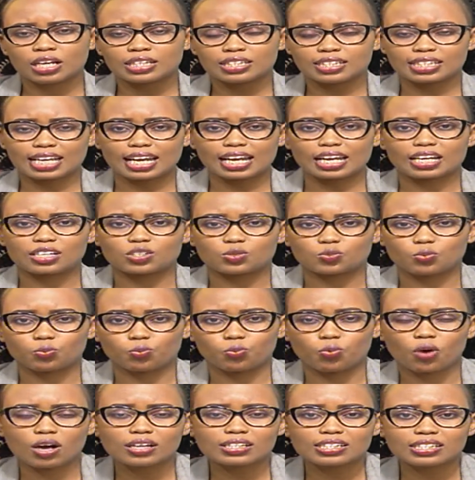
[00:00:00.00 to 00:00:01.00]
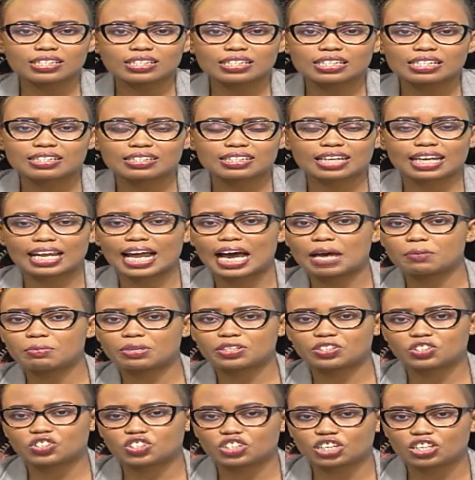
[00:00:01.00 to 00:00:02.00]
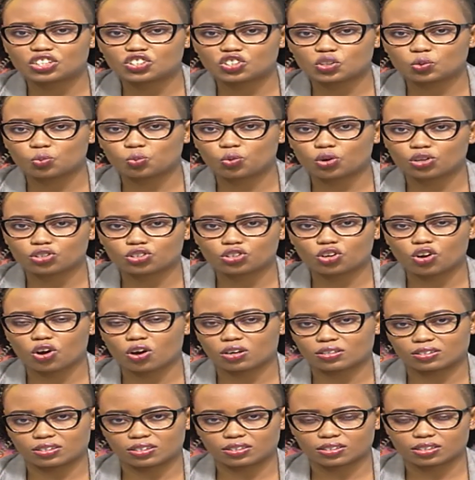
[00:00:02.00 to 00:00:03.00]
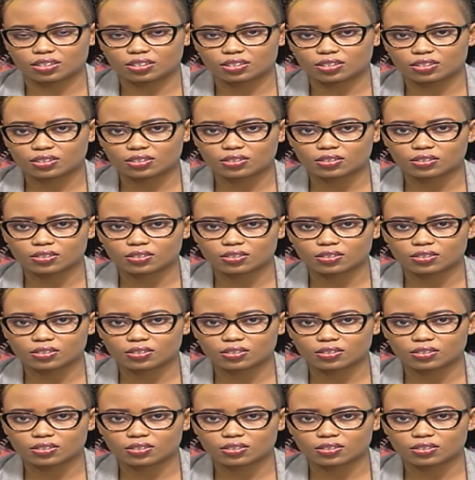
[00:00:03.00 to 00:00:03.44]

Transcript: tell us, what is climate change and what causes it?